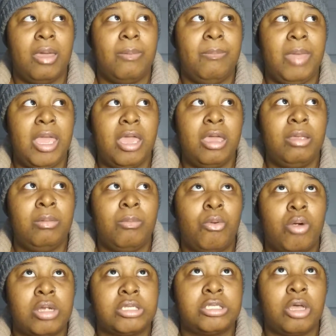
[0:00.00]
Men
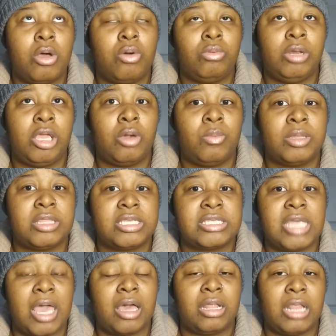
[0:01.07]
more so deal with the
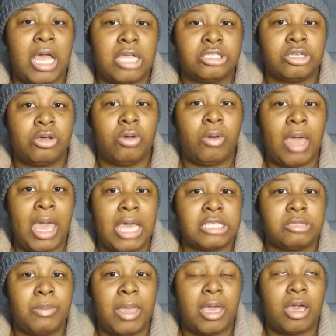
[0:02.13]
psychological
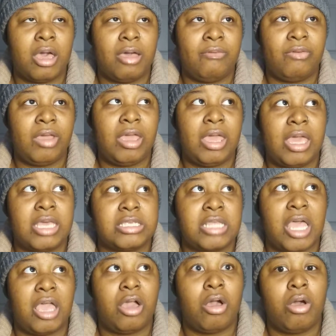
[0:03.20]
aspect of it as
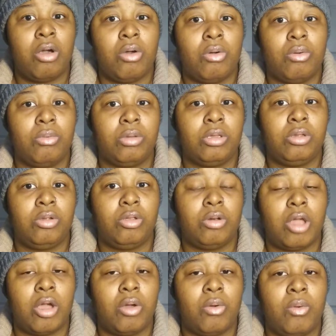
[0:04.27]
like, oh, you
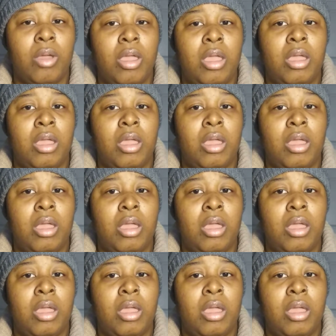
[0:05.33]
know,